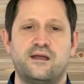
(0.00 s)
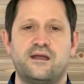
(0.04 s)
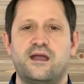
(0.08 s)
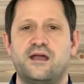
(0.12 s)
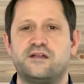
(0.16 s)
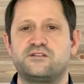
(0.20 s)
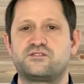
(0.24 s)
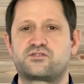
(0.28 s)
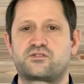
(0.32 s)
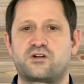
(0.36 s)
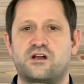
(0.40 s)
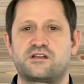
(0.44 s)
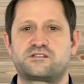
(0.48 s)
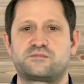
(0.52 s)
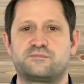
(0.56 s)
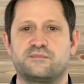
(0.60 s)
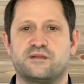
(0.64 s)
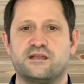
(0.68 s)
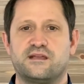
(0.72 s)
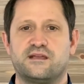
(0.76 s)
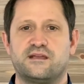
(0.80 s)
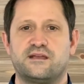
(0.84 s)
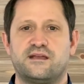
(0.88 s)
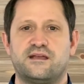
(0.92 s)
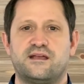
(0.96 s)
And trust
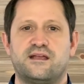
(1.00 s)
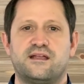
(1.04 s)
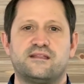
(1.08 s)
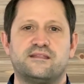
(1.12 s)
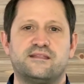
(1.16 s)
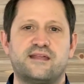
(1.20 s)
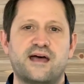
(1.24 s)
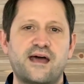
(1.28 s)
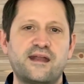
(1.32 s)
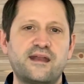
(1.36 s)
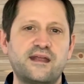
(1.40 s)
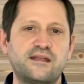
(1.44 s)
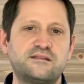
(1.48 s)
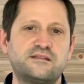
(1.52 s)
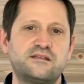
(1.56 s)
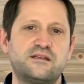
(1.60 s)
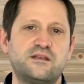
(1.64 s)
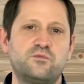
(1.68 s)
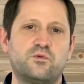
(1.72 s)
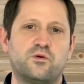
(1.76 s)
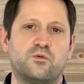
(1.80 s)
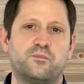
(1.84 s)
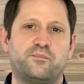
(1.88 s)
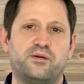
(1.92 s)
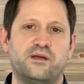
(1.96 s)
me, that entity
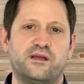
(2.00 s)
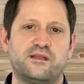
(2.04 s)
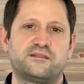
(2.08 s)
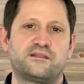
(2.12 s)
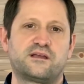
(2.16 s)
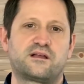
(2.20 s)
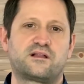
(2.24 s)
will pit